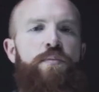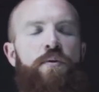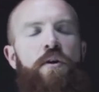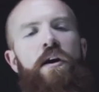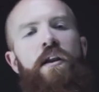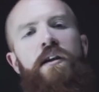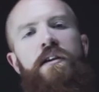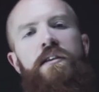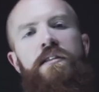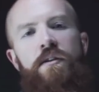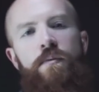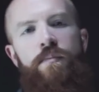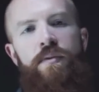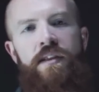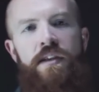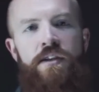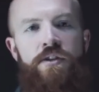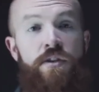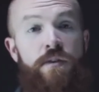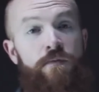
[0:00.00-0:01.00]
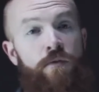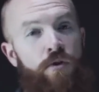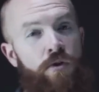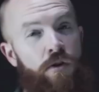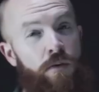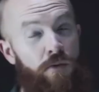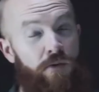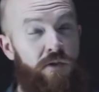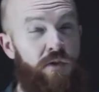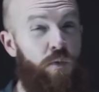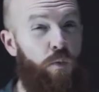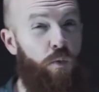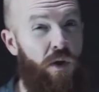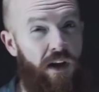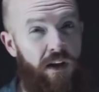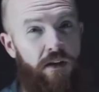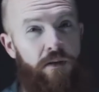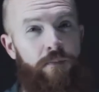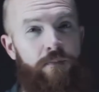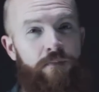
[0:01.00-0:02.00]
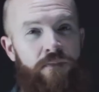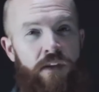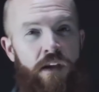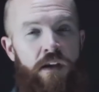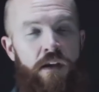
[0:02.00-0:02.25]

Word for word: products are potentially vulnerable as well.